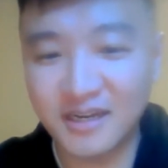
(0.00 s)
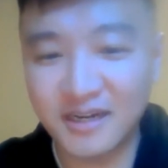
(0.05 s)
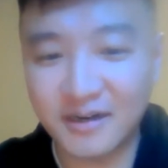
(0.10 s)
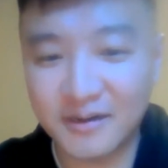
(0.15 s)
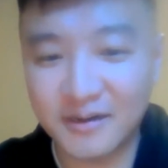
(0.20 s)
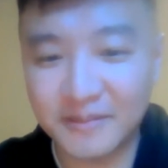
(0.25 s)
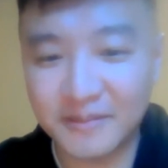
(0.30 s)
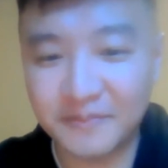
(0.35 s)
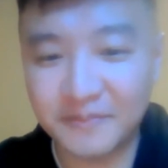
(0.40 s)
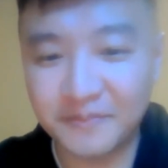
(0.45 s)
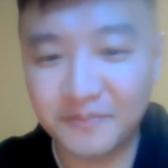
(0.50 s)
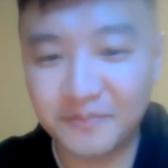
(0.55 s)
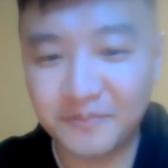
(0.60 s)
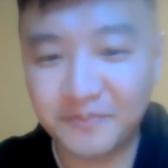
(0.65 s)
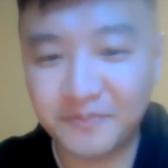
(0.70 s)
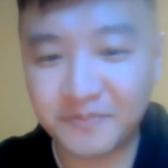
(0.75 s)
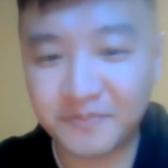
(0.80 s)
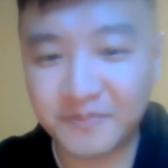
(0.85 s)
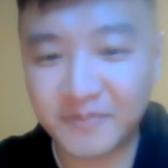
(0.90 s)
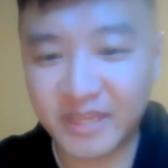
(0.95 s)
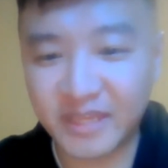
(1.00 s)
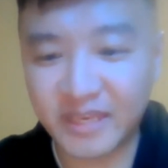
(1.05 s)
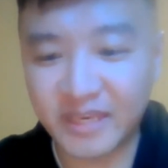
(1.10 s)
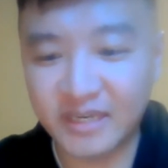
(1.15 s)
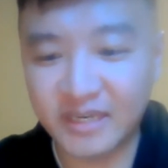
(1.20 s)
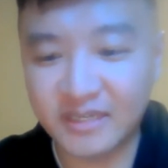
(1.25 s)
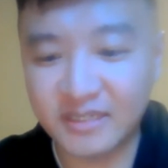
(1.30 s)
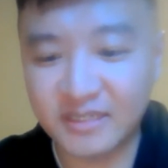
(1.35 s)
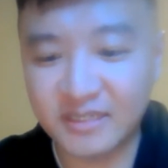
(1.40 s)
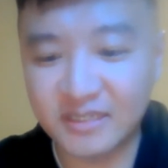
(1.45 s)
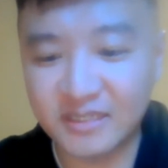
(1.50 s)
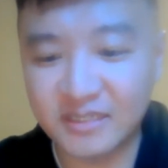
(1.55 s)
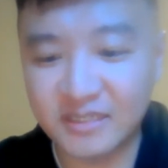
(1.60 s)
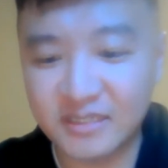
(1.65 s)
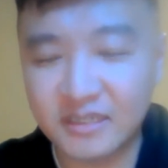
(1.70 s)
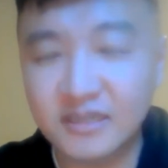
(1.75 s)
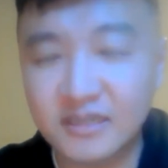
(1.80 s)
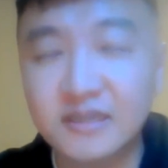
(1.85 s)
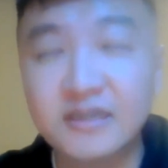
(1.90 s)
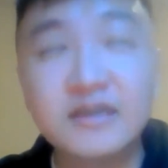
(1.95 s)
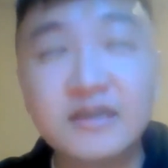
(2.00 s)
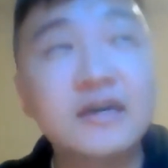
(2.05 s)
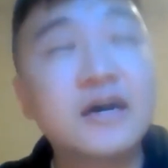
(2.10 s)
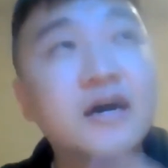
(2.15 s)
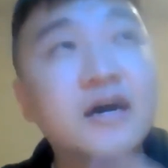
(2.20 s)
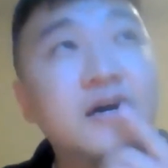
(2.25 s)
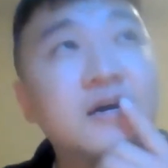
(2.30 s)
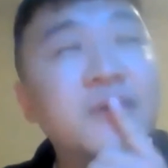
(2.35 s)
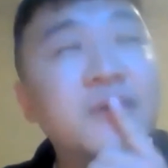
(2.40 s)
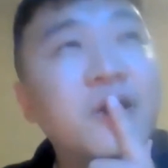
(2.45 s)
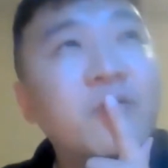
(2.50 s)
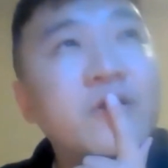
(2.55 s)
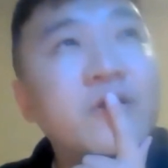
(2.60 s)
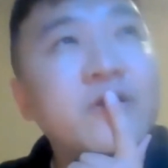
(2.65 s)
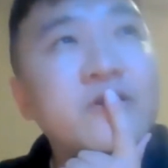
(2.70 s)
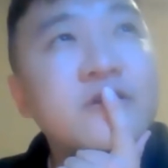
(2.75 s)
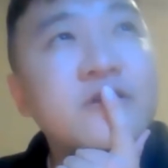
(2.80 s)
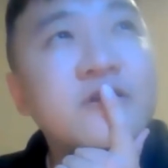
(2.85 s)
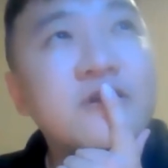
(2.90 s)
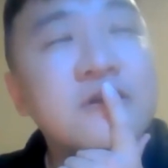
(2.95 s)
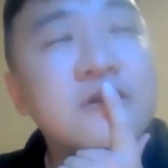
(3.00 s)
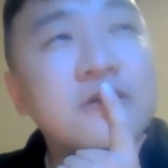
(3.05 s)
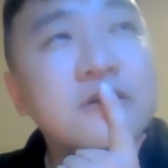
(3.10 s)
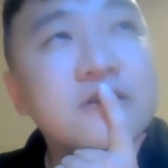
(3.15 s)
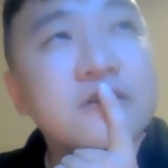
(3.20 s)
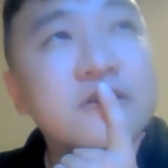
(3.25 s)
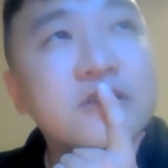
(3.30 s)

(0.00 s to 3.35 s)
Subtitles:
and I wonder,